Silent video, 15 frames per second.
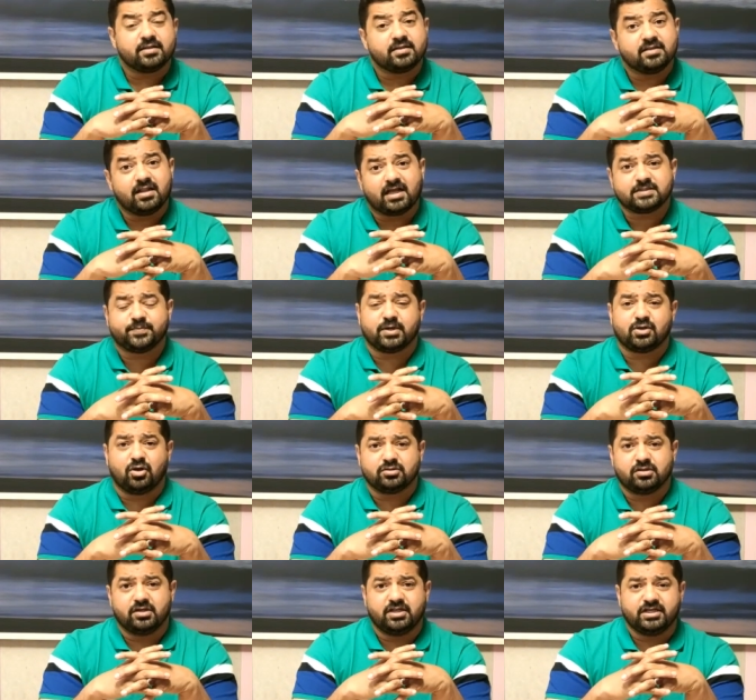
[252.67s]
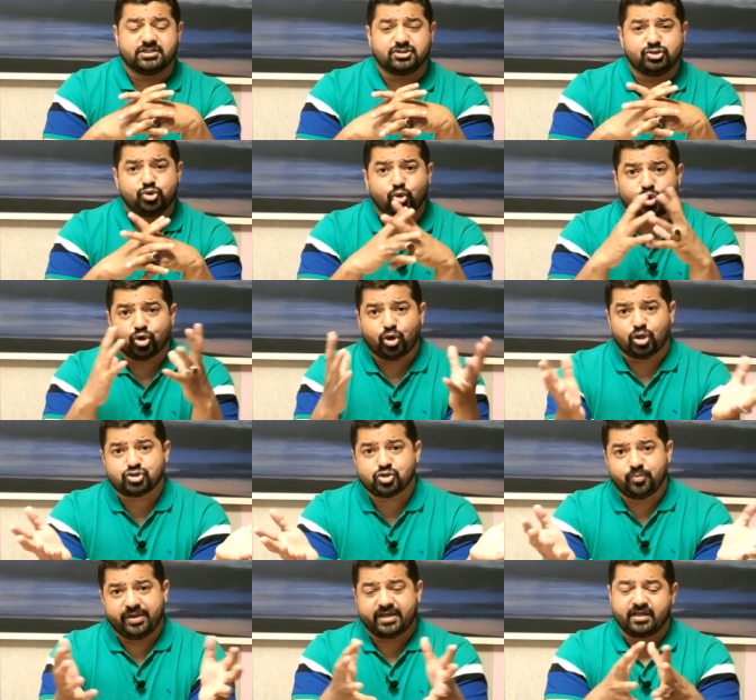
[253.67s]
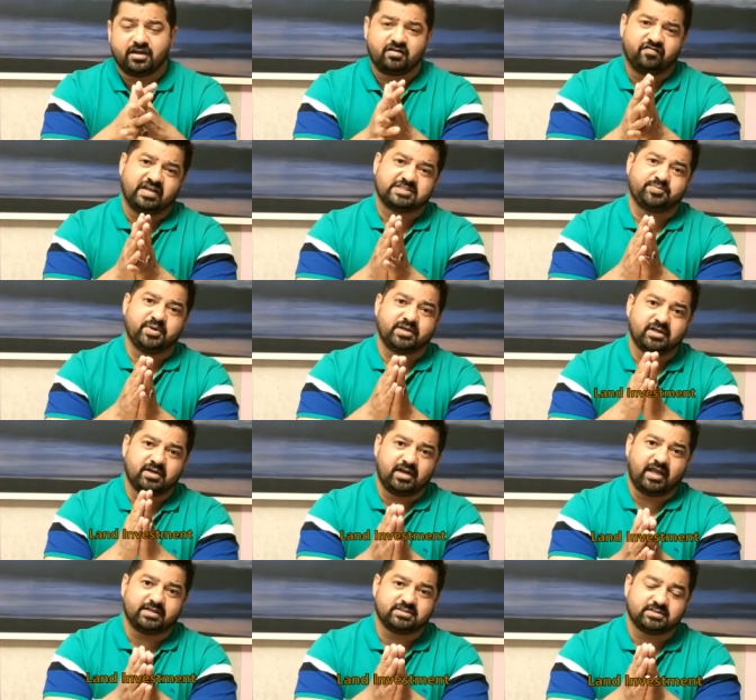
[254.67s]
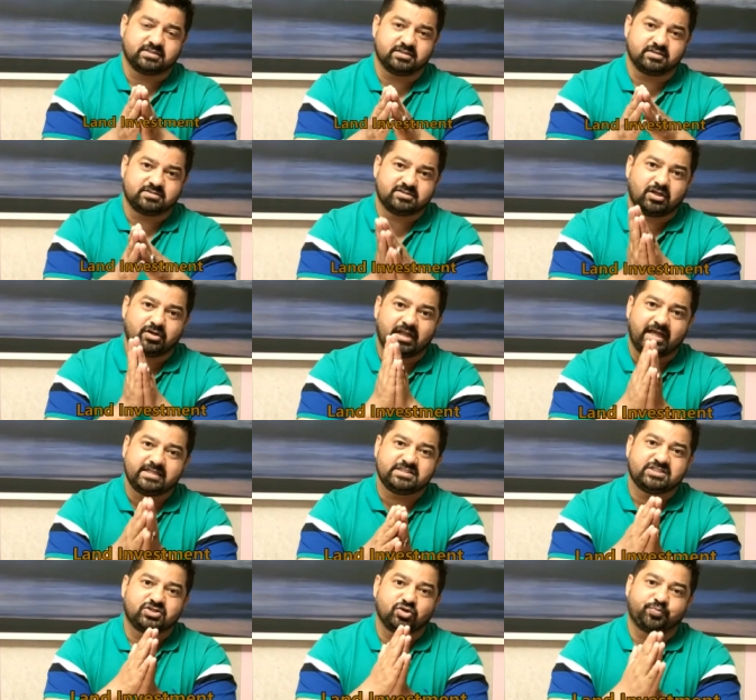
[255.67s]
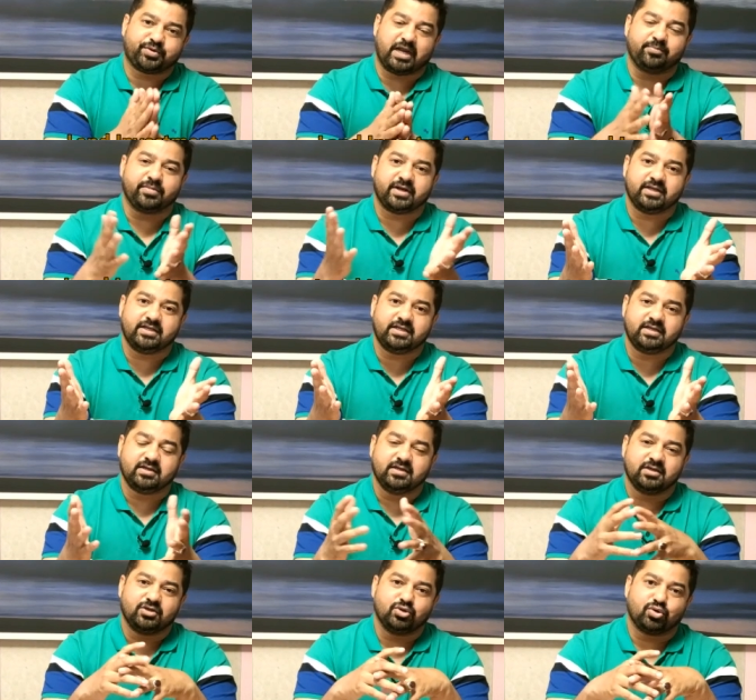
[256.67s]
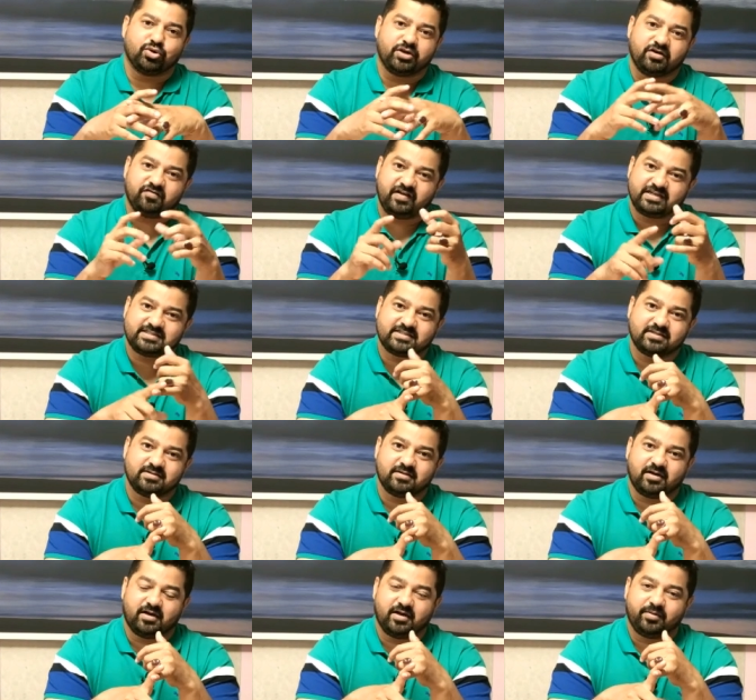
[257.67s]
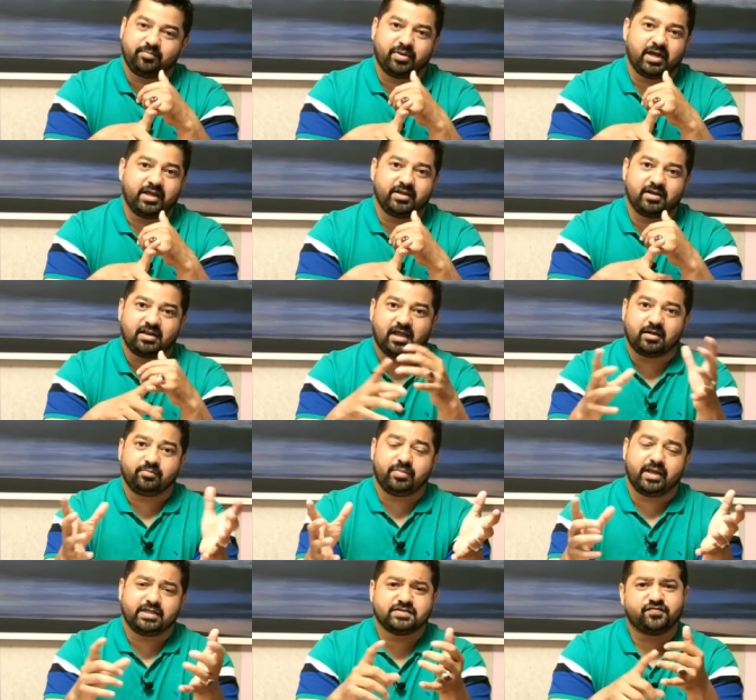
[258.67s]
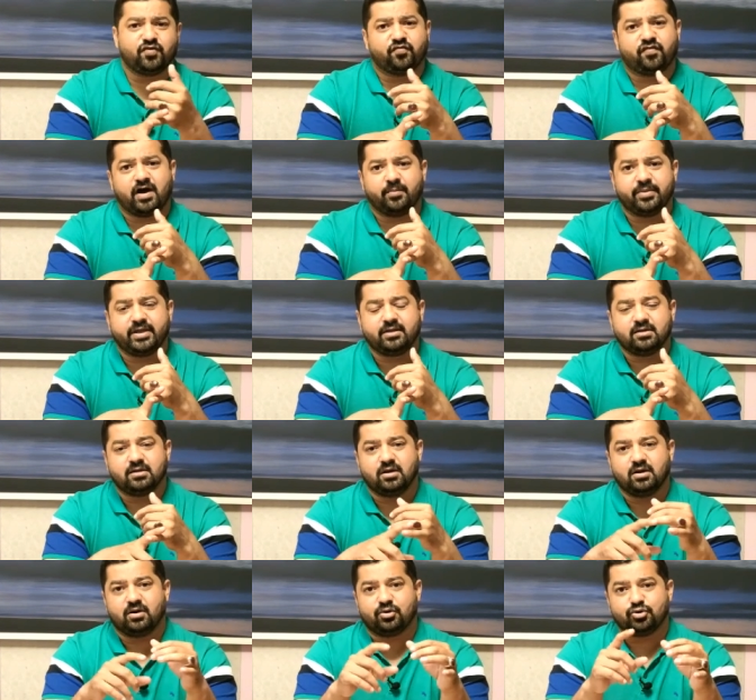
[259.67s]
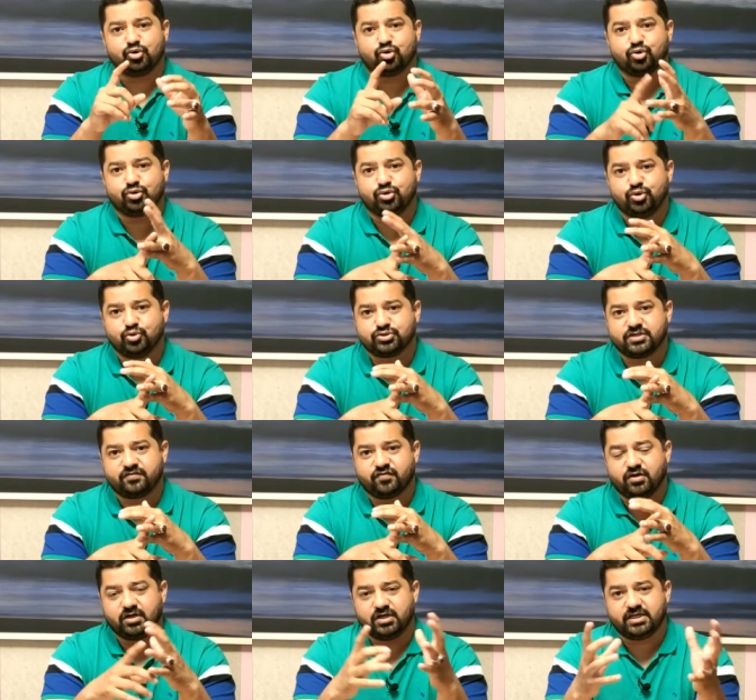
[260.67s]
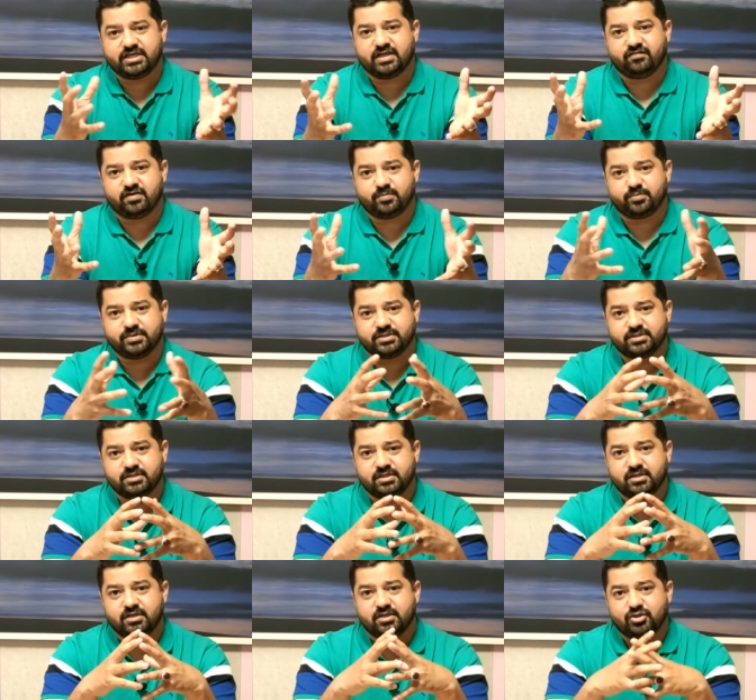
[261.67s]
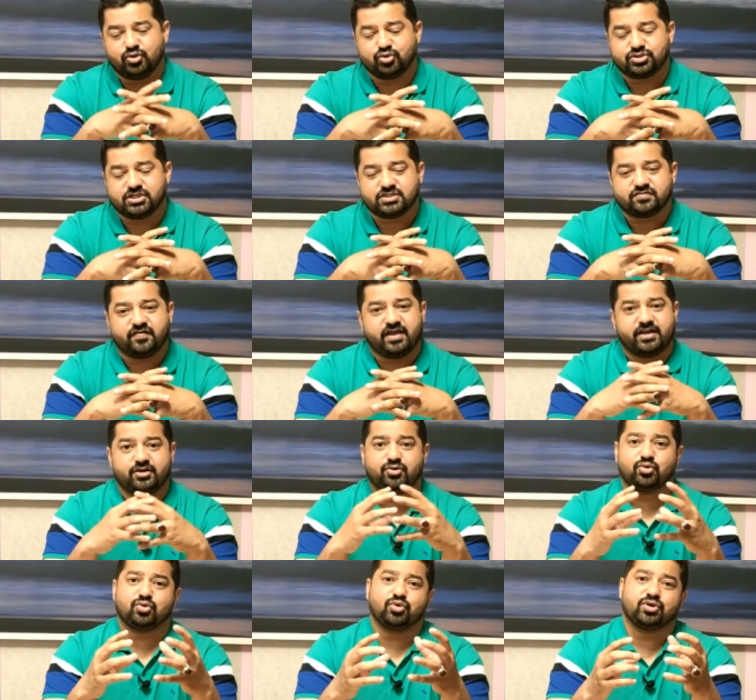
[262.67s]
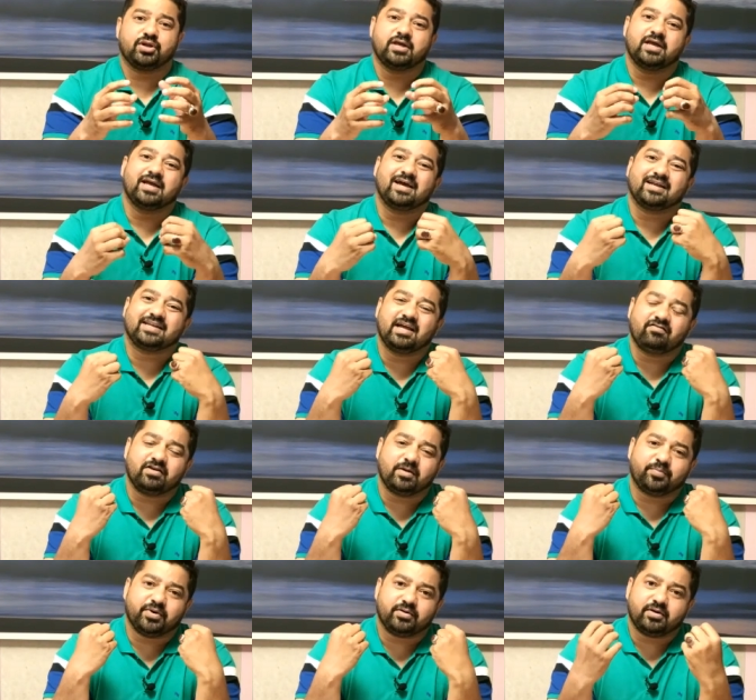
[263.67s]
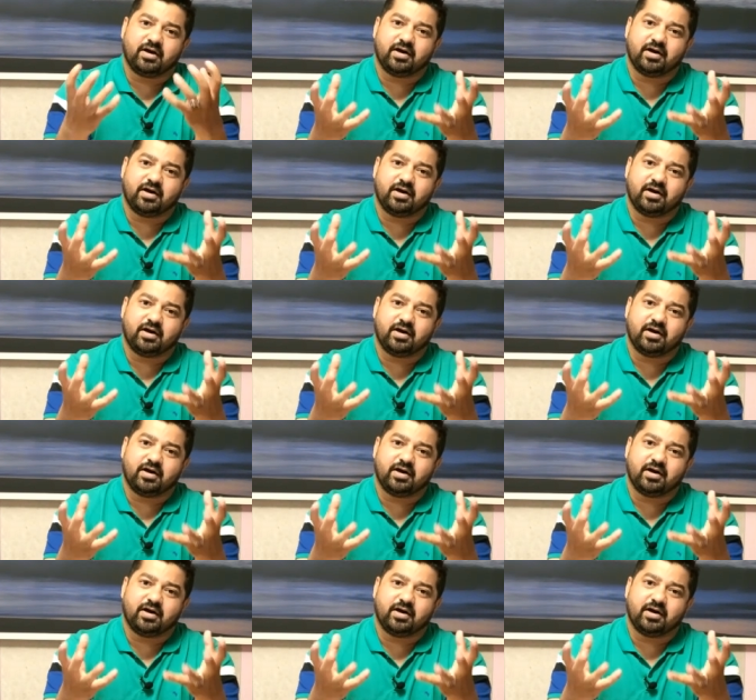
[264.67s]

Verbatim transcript: Last but not the least, you could also make an investment in lands. Now, lands could primarily, you could invest and buy land banks for farming, or you could use it for early development uses, wherein you could develop